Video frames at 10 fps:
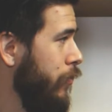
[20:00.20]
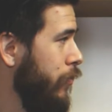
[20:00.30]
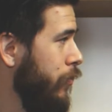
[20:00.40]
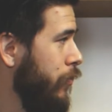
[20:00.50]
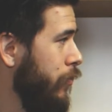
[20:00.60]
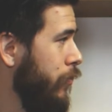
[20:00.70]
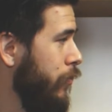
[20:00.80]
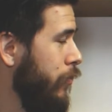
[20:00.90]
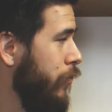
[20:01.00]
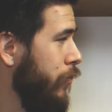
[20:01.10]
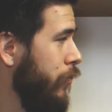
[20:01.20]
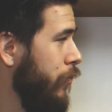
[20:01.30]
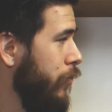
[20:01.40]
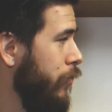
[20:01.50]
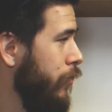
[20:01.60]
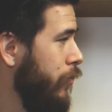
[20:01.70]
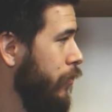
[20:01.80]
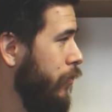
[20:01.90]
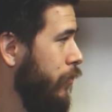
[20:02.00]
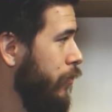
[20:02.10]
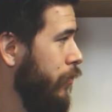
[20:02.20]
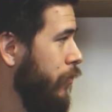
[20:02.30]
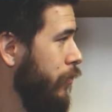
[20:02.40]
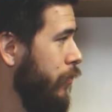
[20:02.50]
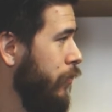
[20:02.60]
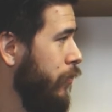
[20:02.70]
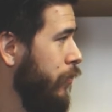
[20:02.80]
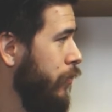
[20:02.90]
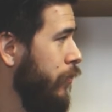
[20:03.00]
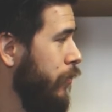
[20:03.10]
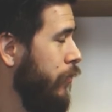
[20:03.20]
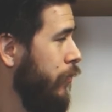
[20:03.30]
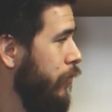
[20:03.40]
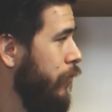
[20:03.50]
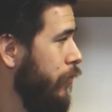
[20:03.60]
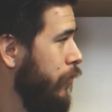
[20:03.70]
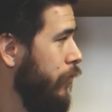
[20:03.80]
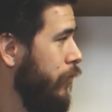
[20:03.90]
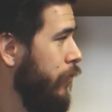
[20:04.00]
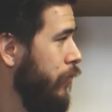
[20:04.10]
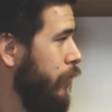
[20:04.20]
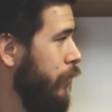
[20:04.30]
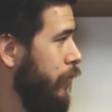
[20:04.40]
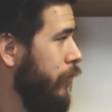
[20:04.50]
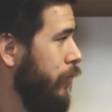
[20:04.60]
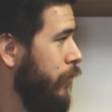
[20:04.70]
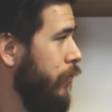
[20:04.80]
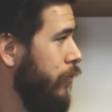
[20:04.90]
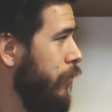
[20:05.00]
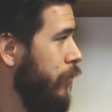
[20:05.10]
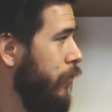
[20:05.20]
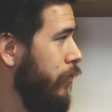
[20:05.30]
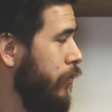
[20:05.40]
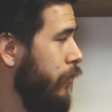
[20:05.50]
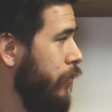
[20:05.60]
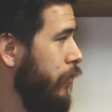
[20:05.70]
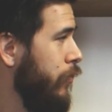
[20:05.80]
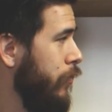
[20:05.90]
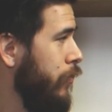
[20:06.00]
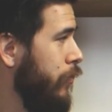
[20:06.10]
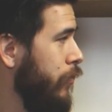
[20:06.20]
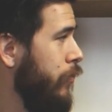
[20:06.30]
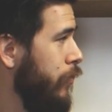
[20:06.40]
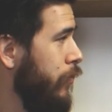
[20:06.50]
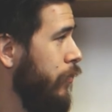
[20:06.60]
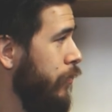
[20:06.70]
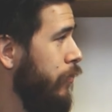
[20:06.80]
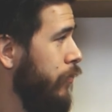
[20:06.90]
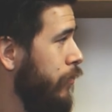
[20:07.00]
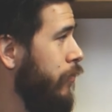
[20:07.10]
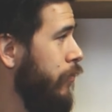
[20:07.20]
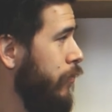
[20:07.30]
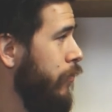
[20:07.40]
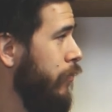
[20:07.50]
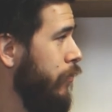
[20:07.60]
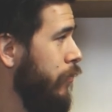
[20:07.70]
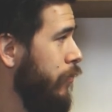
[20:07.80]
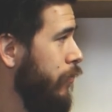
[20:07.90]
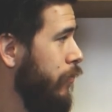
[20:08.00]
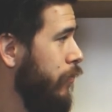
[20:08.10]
This person isn't speaking.